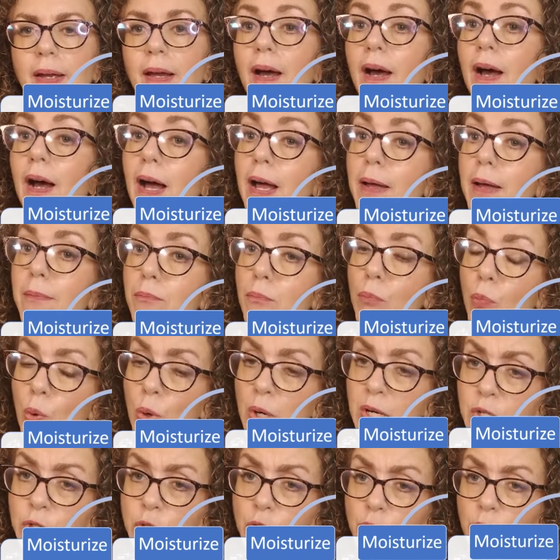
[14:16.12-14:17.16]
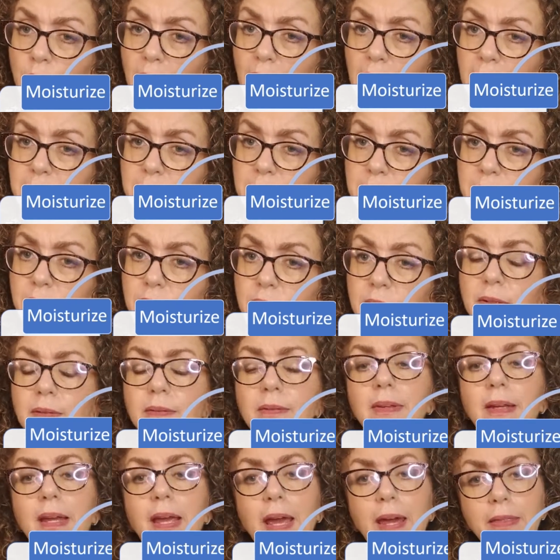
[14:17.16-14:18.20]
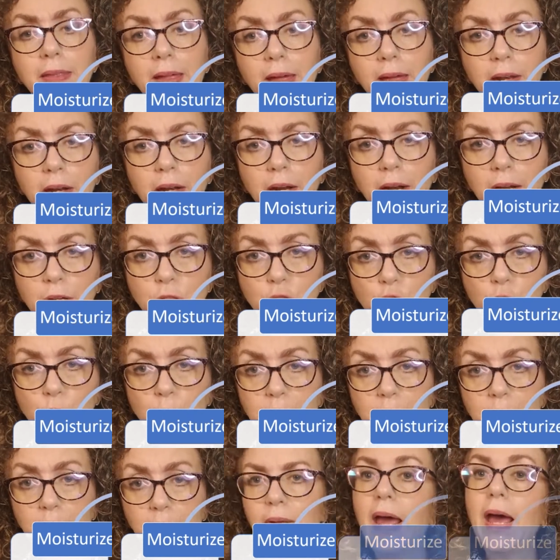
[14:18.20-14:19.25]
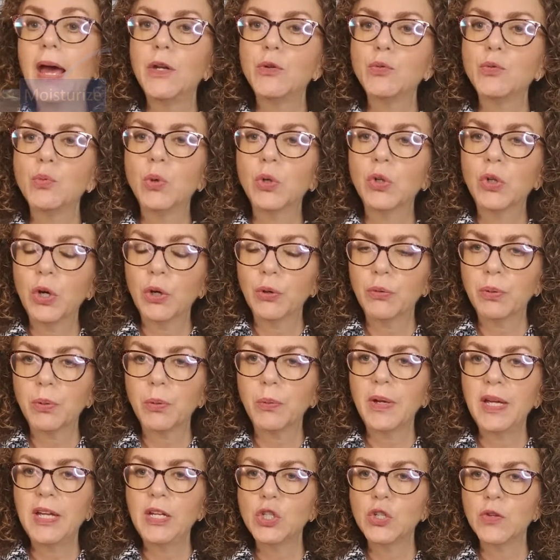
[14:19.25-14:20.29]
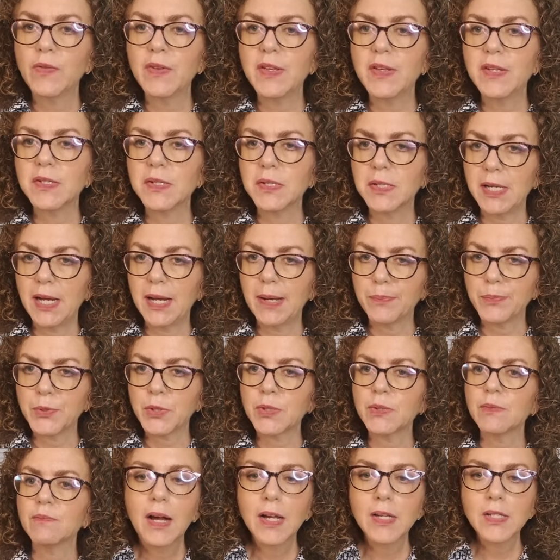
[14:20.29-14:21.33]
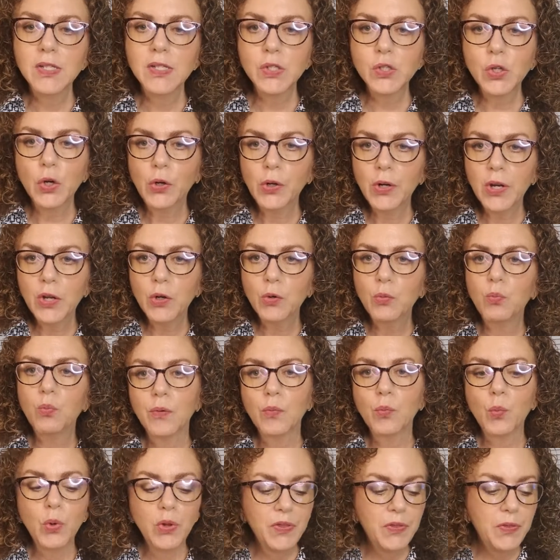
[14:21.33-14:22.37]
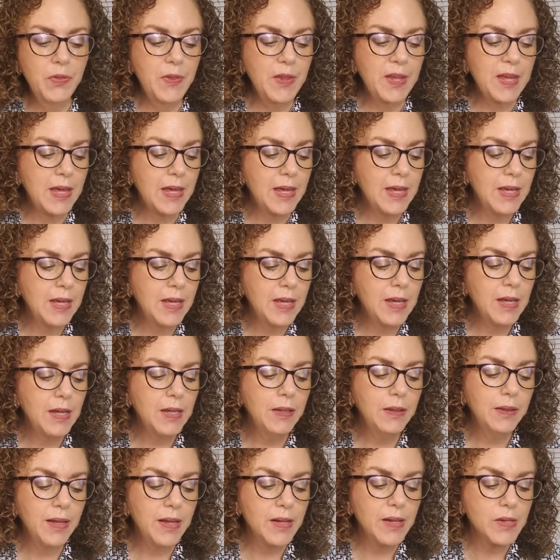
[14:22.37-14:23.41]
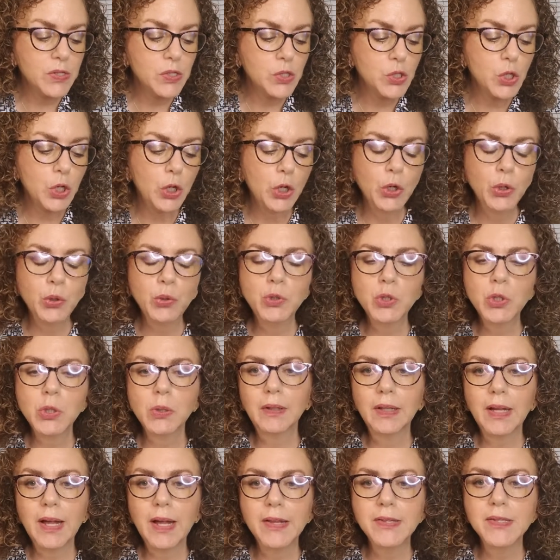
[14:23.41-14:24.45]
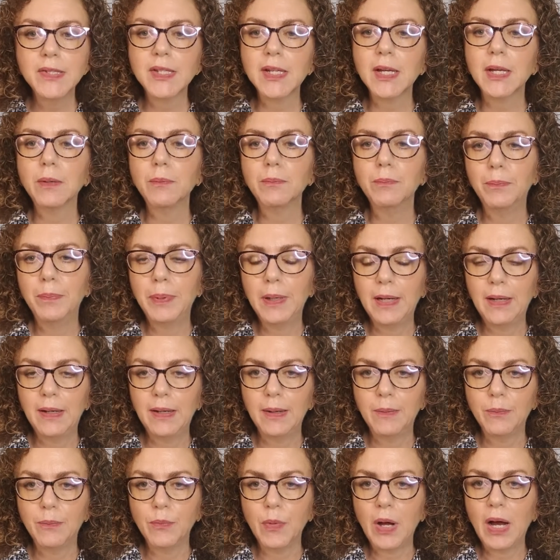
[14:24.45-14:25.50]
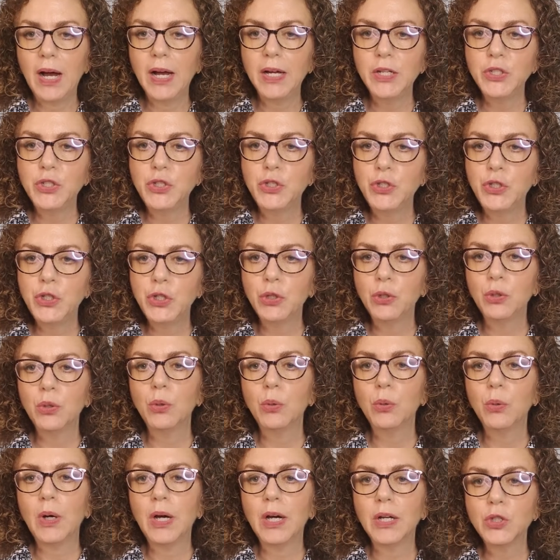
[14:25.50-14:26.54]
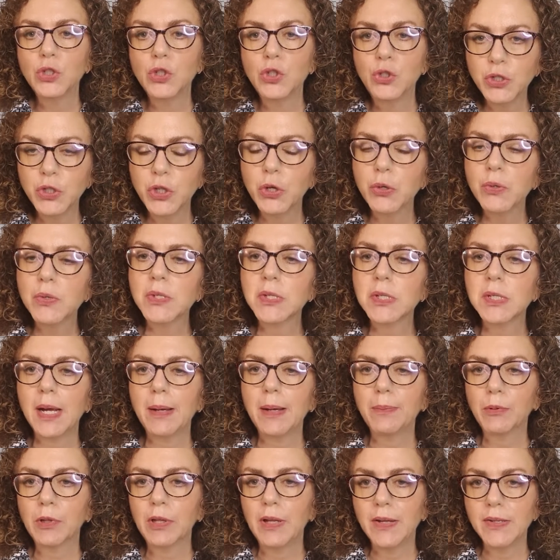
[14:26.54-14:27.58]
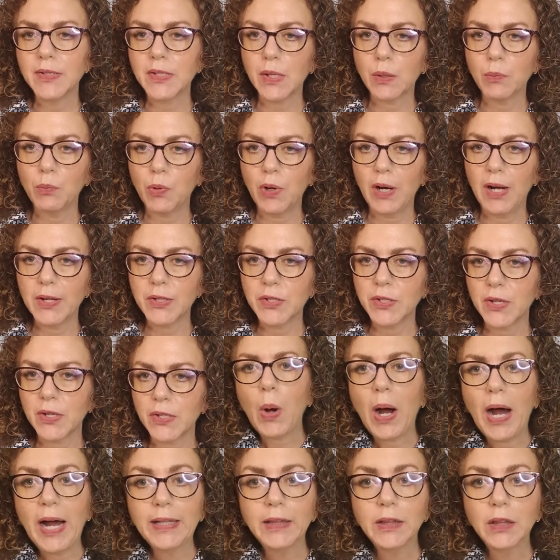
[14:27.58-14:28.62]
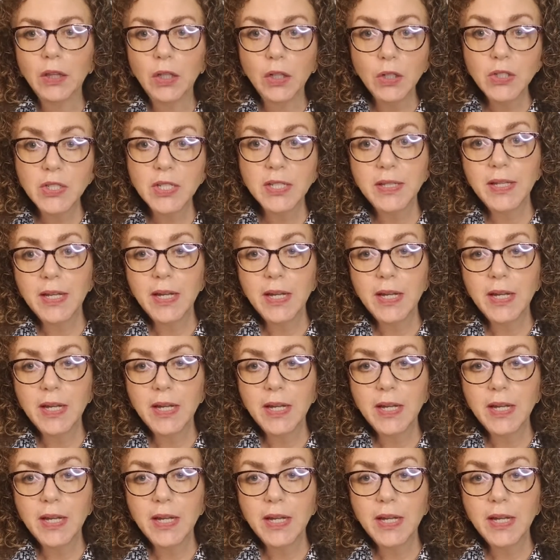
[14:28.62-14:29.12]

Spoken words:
I moisturized, and then I treated. And we'll go through each of these steps. I started with the Inky List Oat Cleansing Balm. I do a 2-step cleansing process. I looked at the